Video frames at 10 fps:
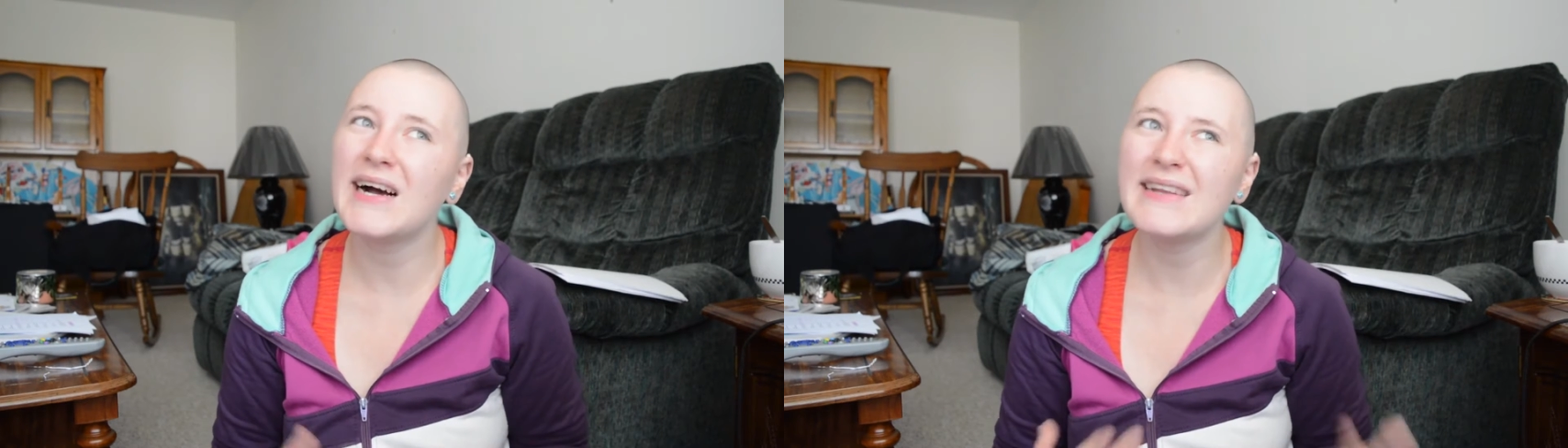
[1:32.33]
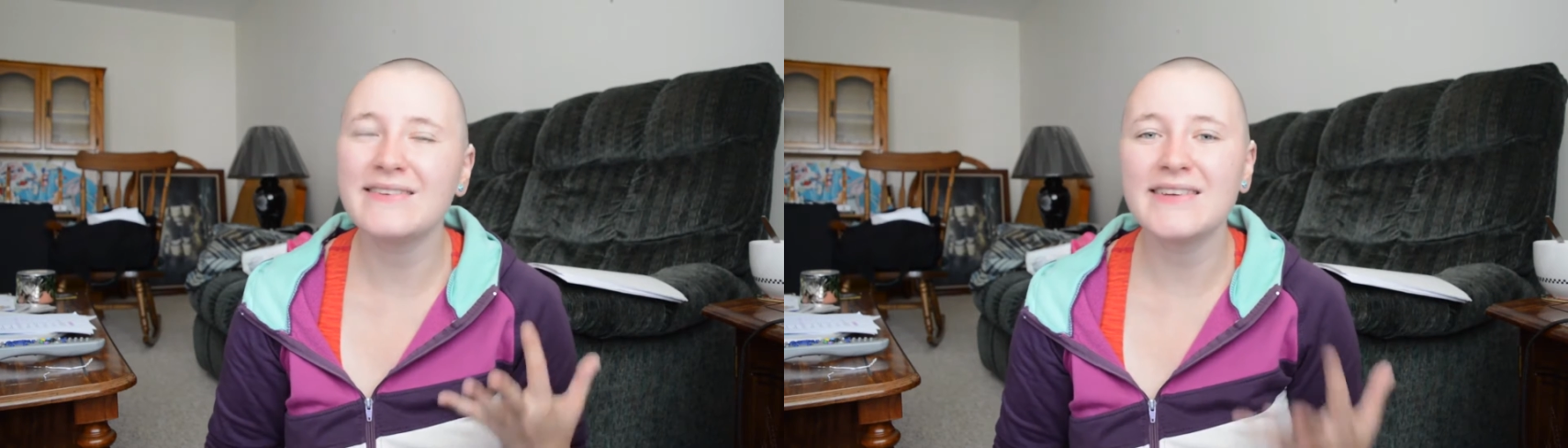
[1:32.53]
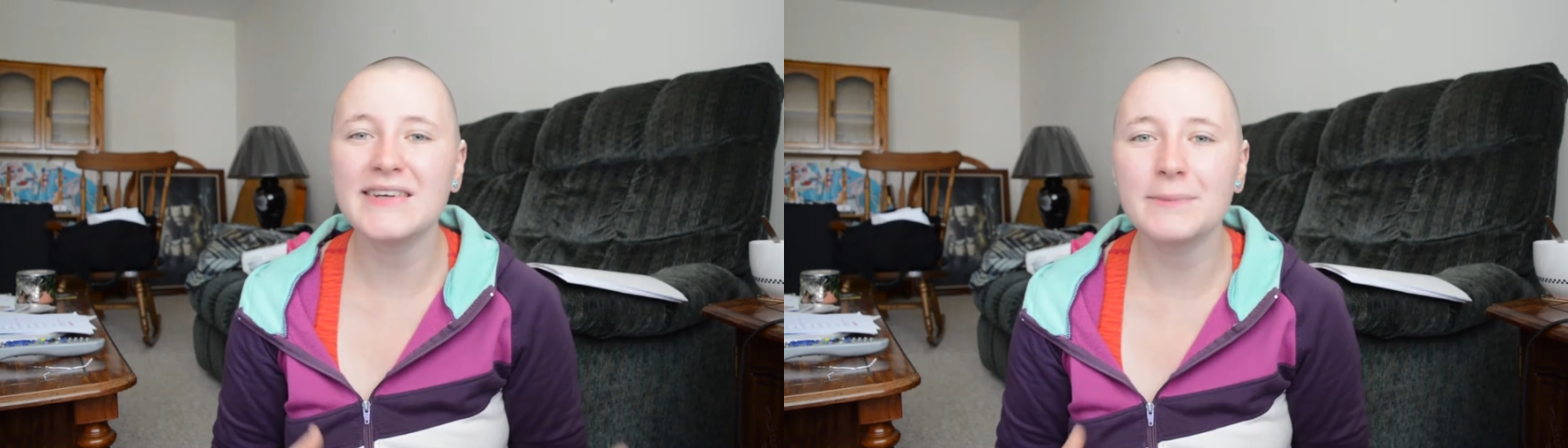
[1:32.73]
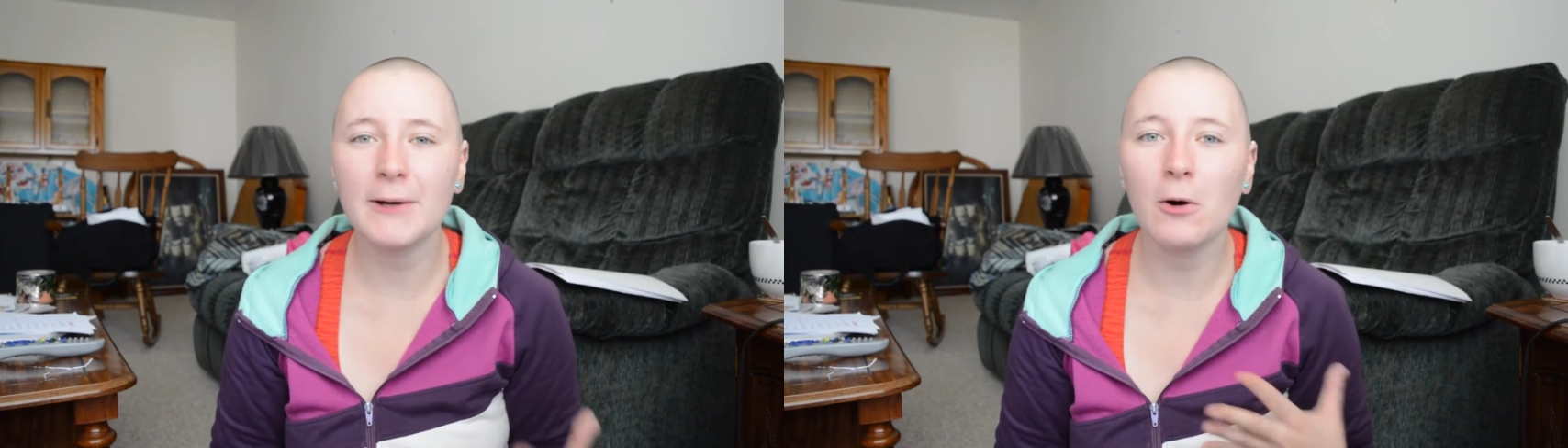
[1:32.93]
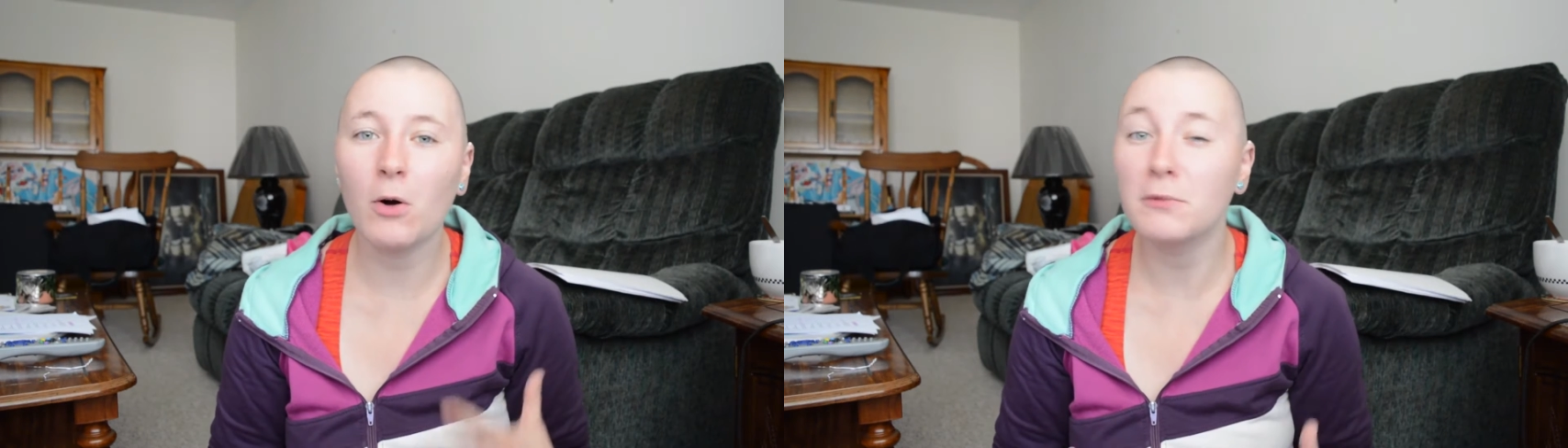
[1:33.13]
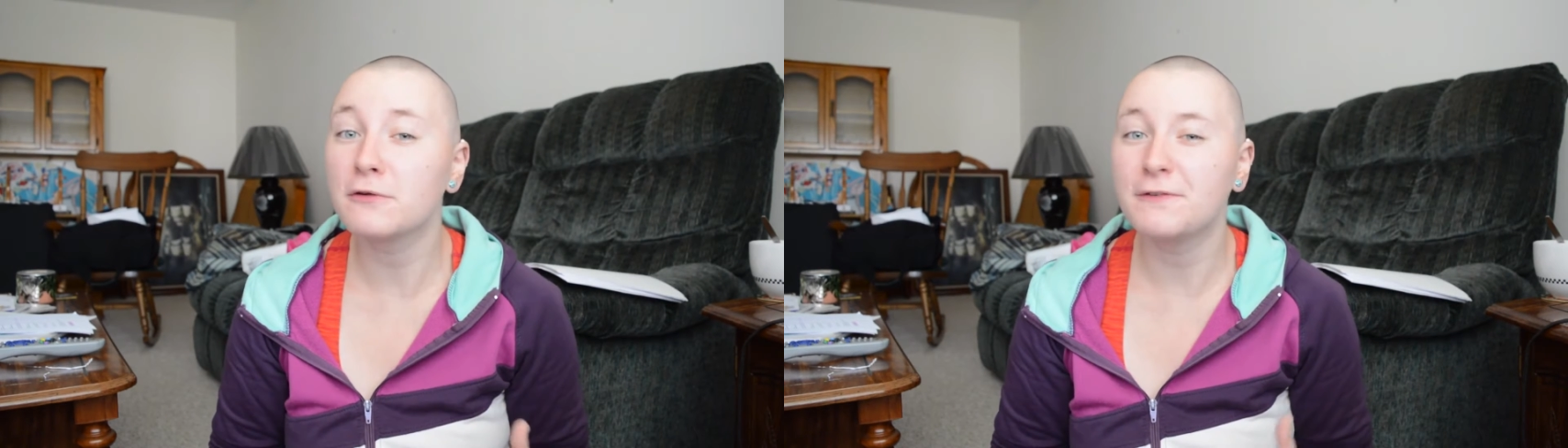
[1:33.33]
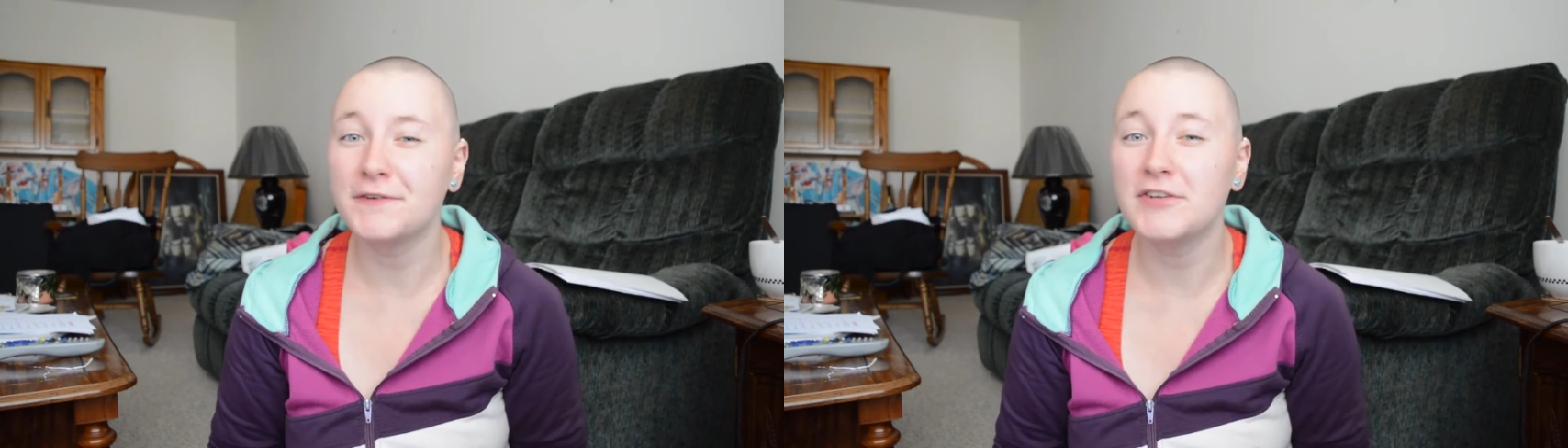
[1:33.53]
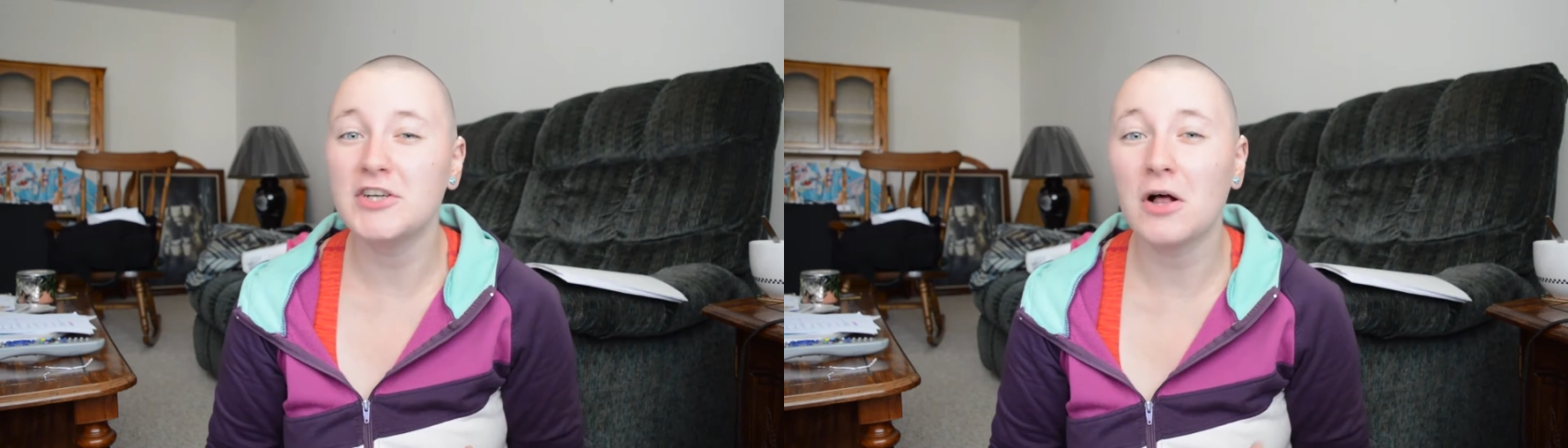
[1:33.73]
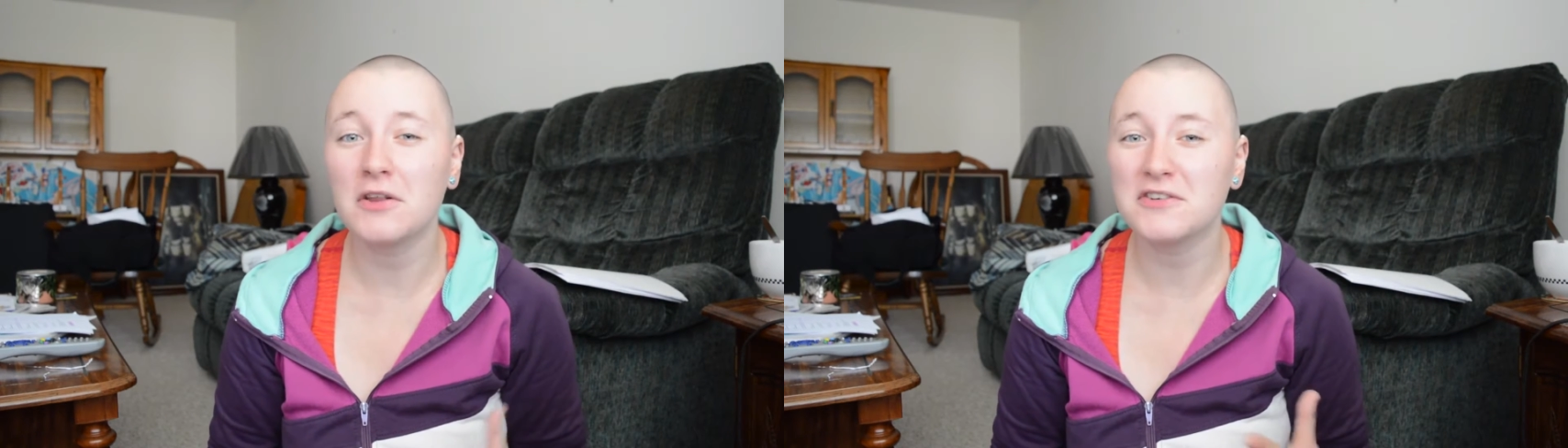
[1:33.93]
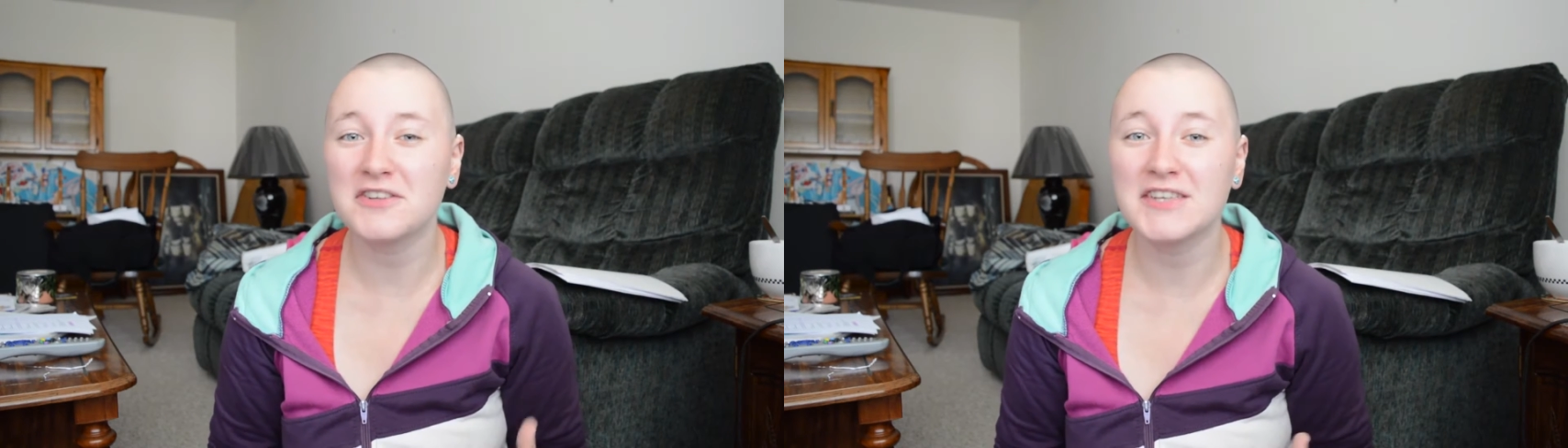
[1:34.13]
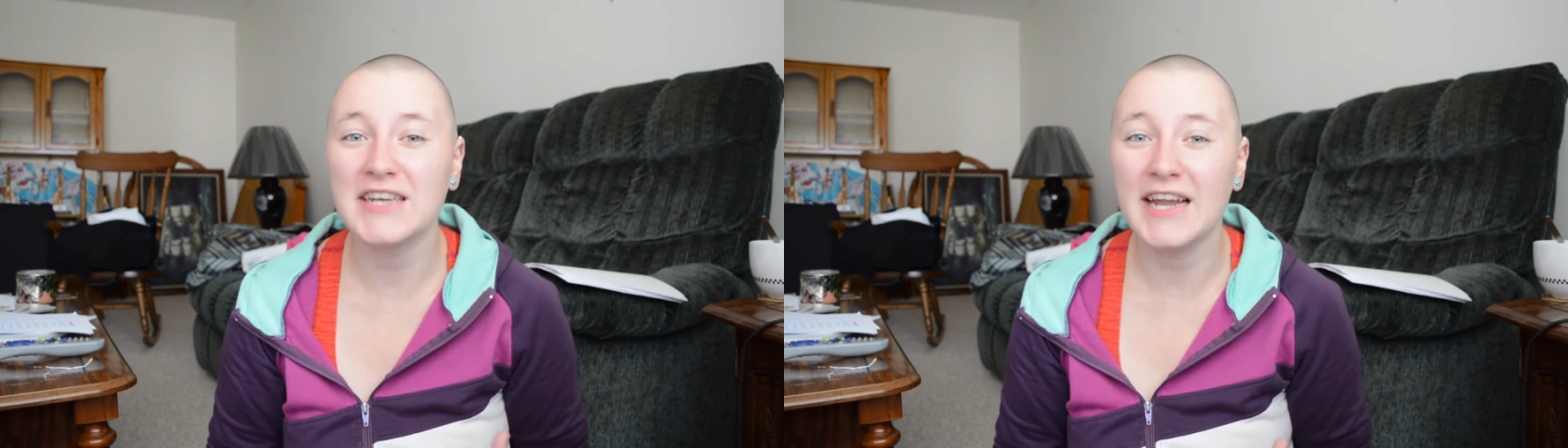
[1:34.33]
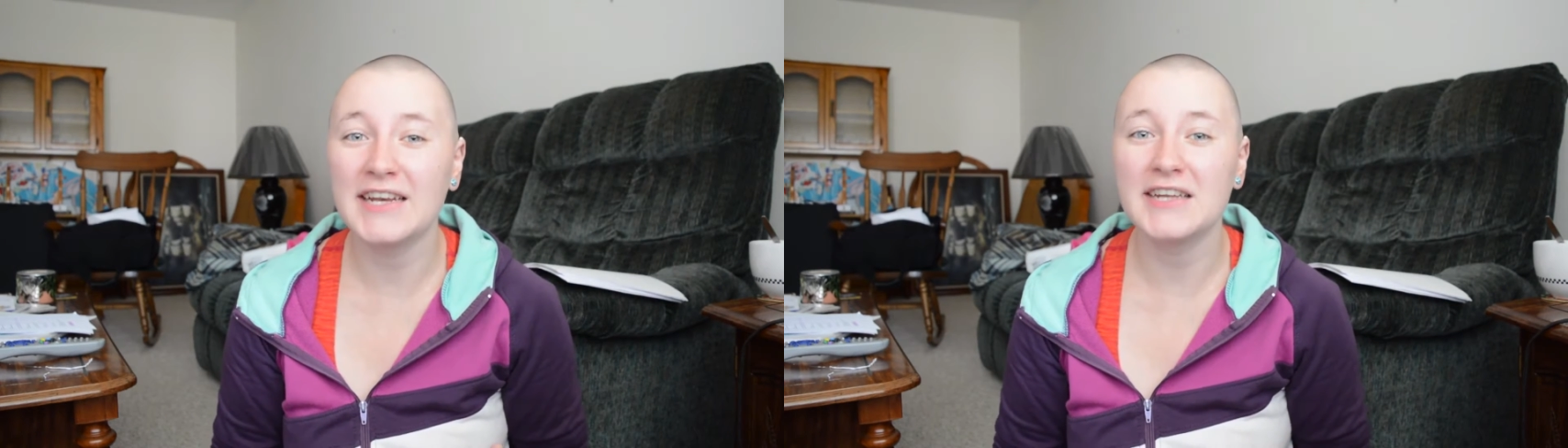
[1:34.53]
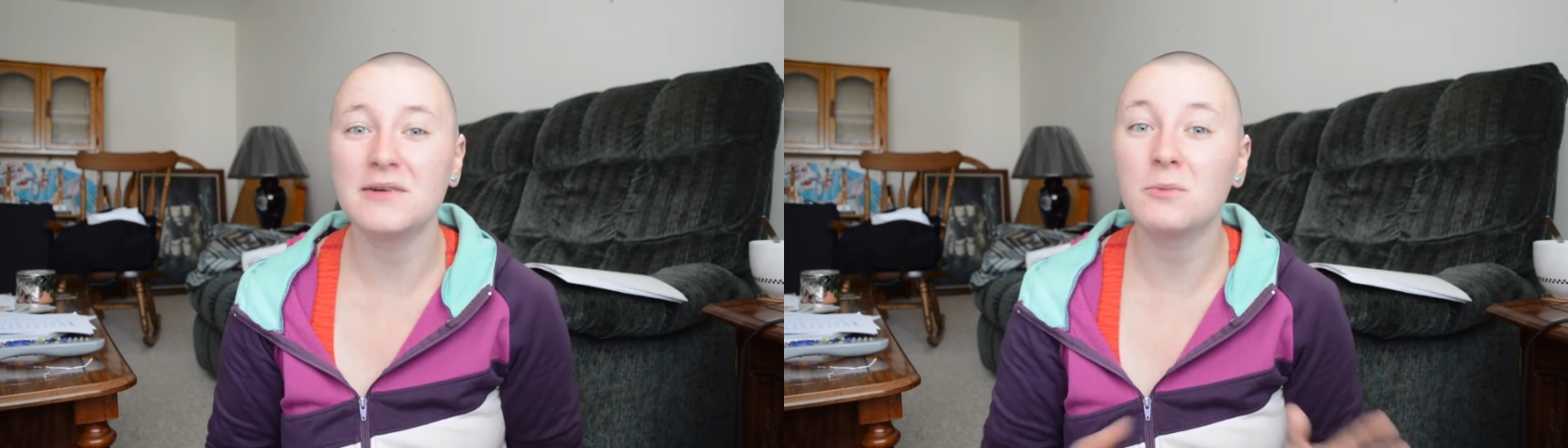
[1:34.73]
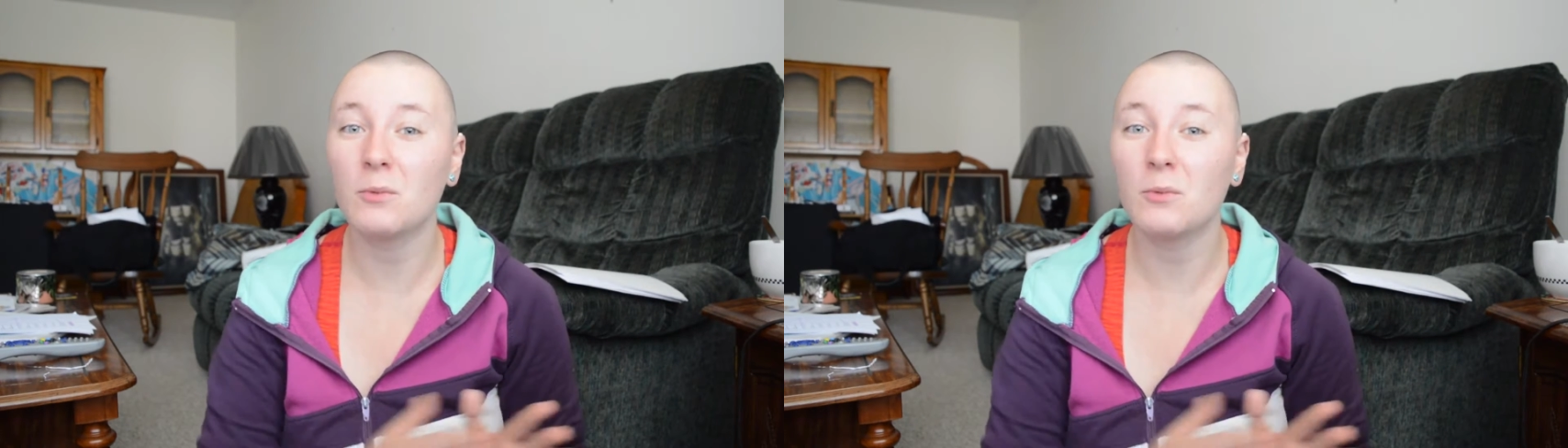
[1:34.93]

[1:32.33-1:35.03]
I'd say about almost $50 Canadian.